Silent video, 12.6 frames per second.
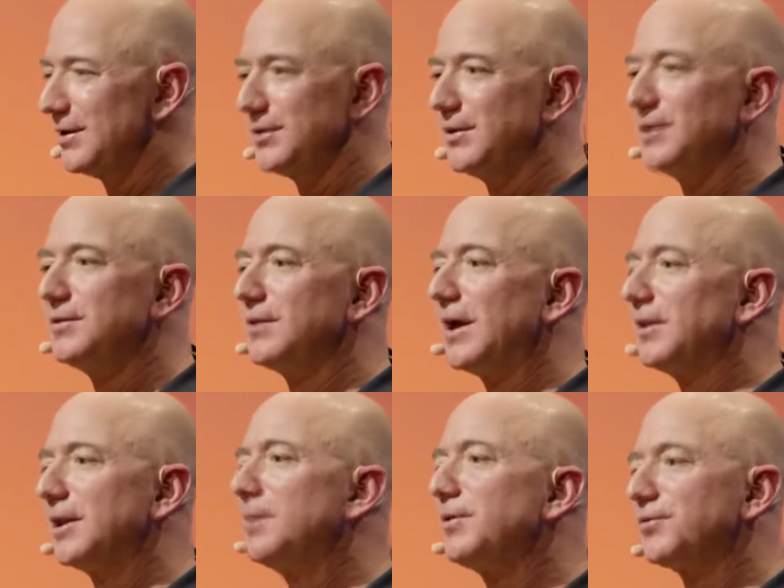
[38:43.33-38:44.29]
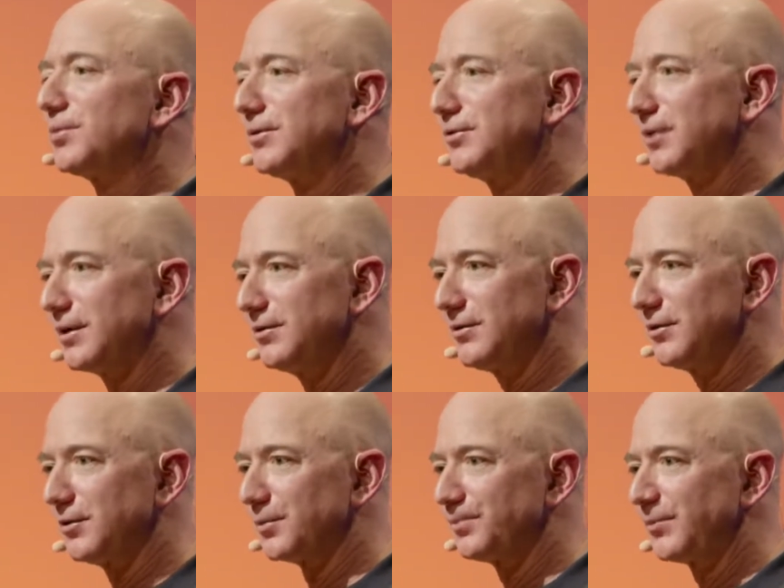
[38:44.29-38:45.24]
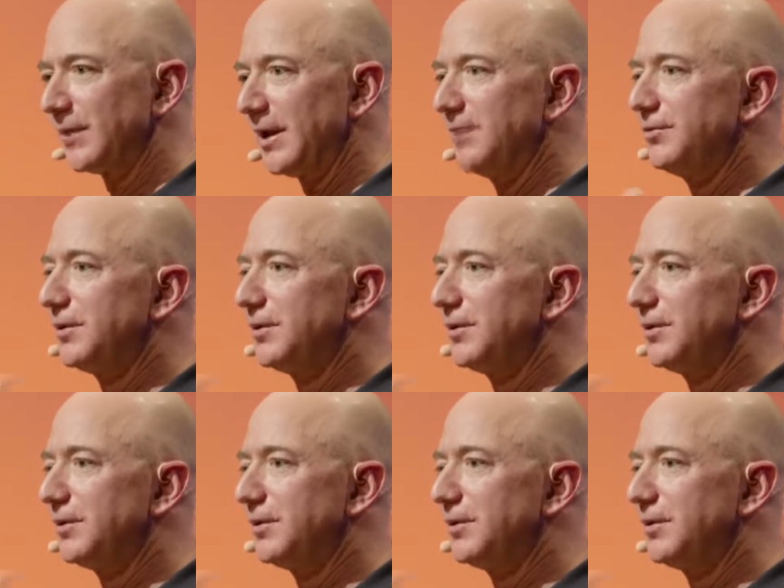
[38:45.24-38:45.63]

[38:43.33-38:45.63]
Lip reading: then that limits what you can do. If